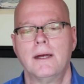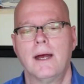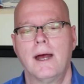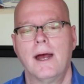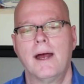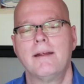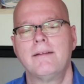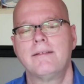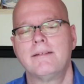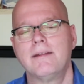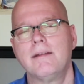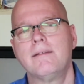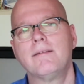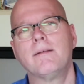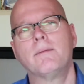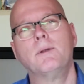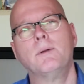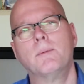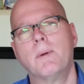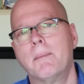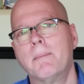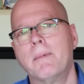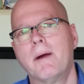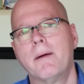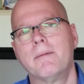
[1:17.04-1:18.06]
I said something
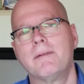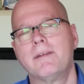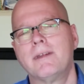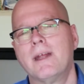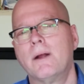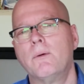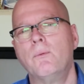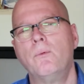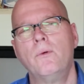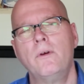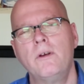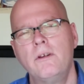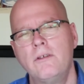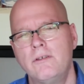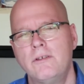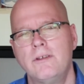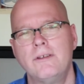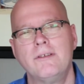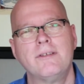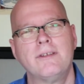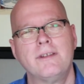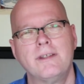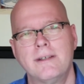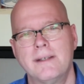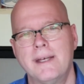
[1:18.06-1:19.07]
to my mom. I said, I wish
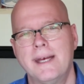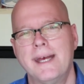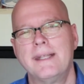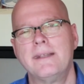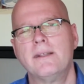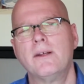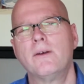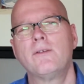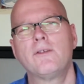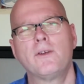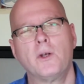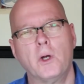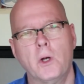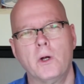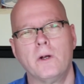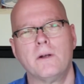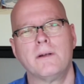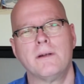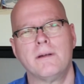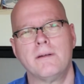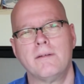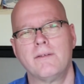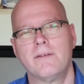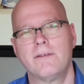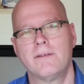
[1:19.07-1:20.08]
she still had those
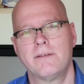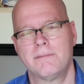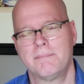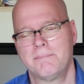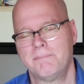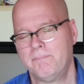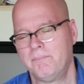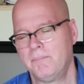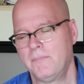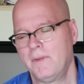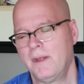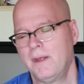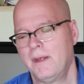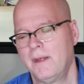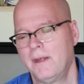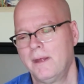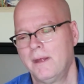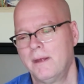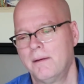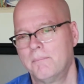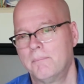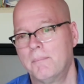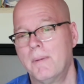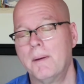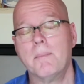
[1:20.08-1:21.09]
curtains.
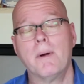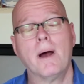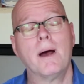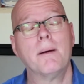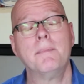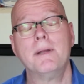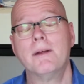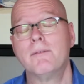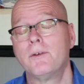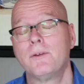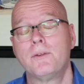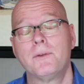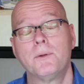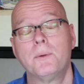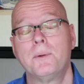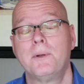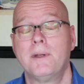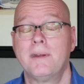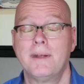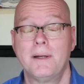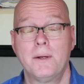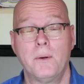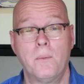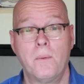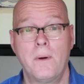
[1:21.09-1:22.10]
My mom never threw
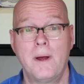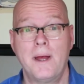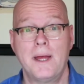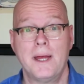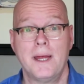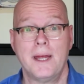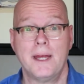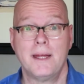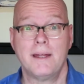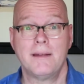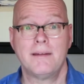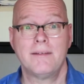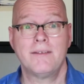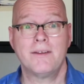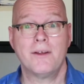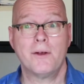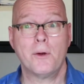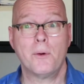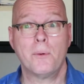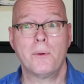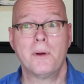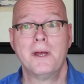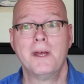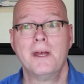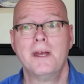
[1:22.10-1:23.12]
anything away. And
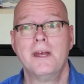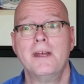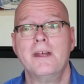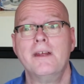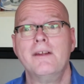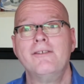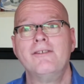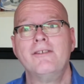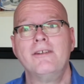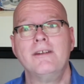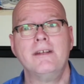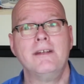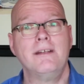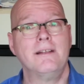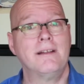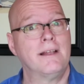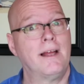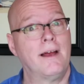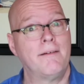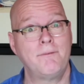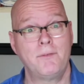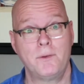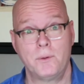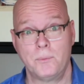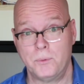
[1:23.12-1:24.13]
so she
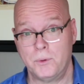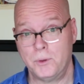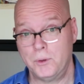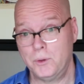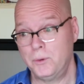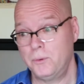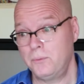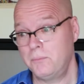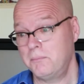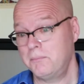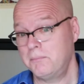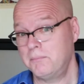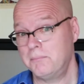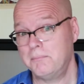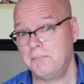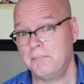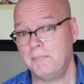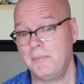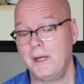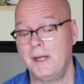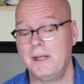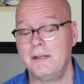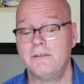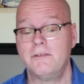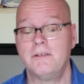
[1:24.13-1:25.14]
left the room
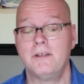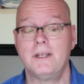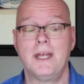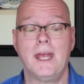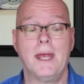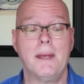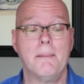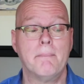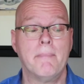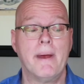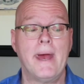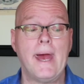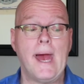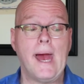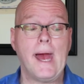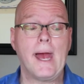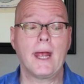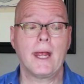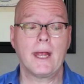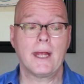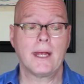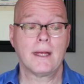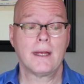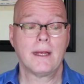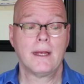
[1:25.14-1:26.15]
and she came
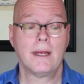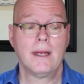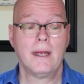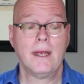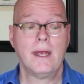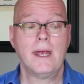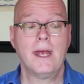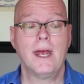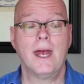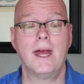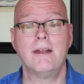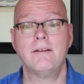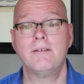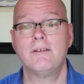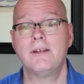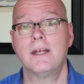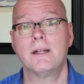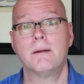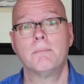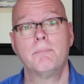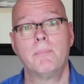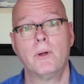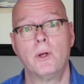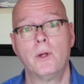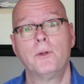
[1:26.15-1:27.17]
back and she
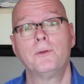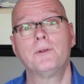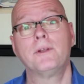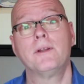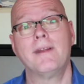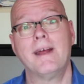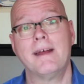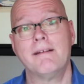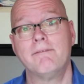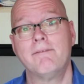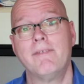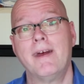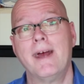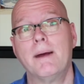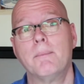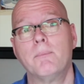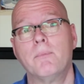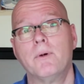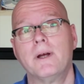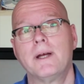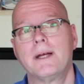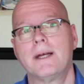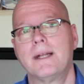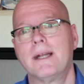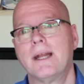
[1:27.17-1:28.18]
had a bolt of that
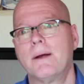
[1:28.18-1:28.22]
fabric.